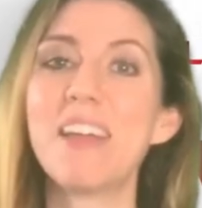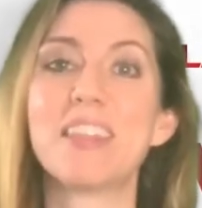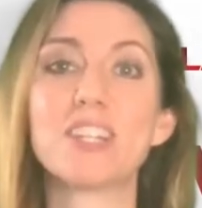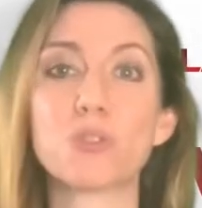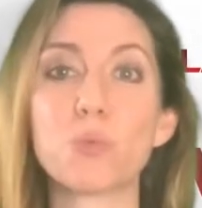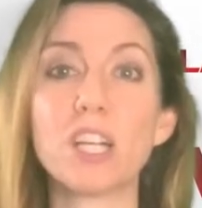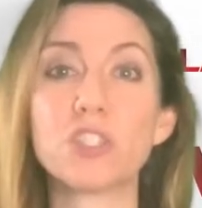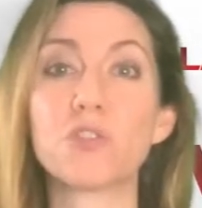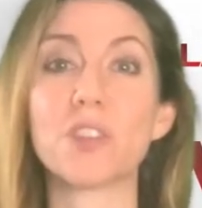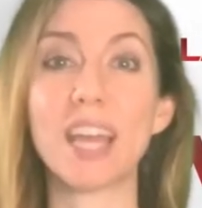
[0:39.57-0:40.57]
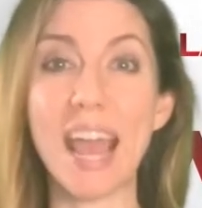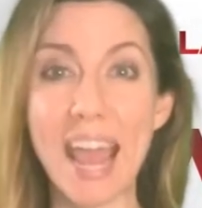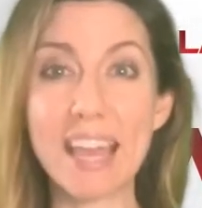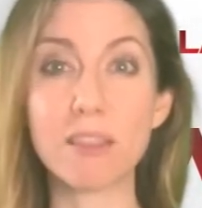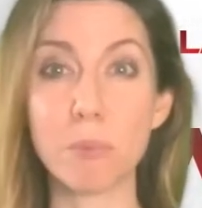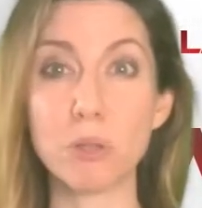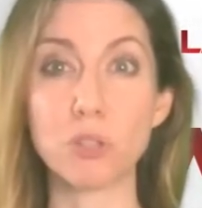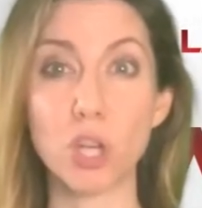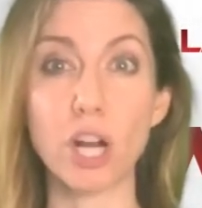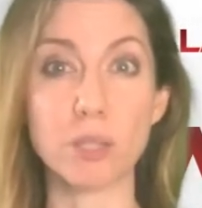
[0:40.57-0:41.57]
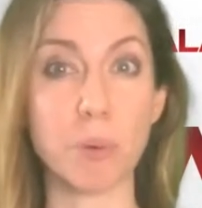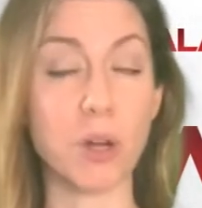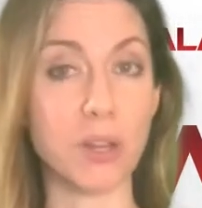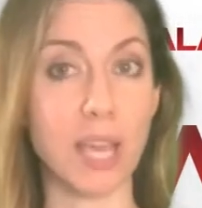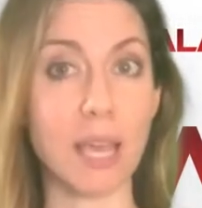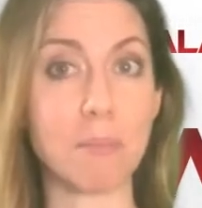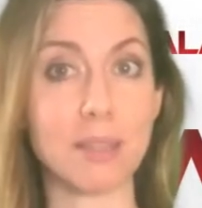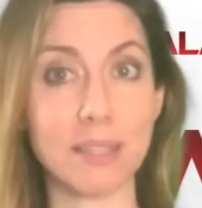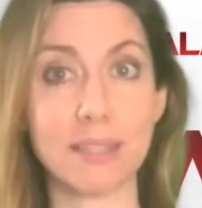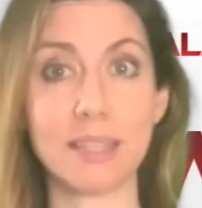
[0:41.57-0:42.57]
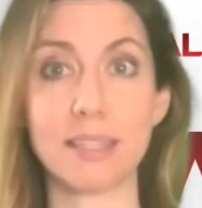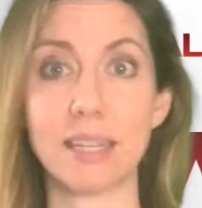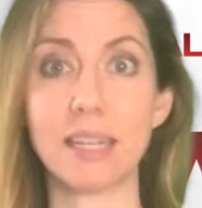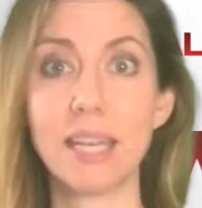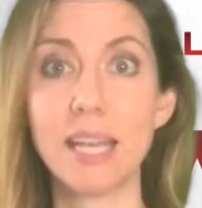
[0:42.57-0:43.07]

that has rushed for the 8th most yards per game this season.